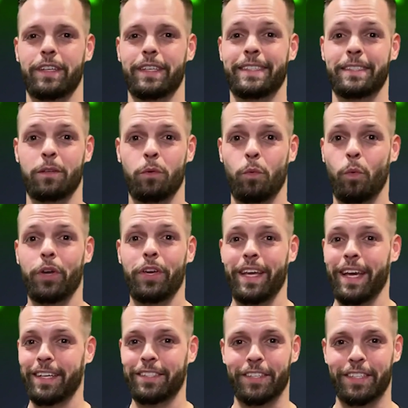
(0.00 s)
in while you
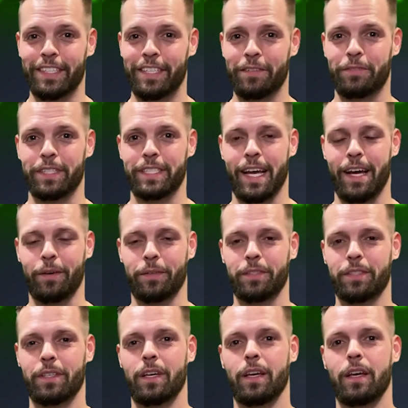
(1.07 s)
guys are in different
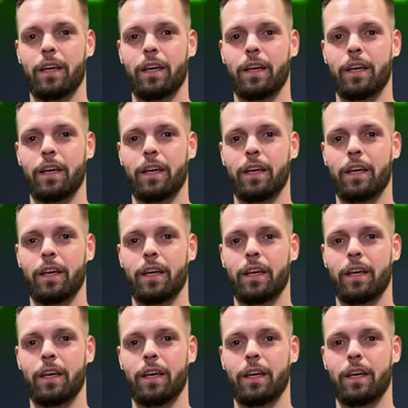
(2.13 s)
towns.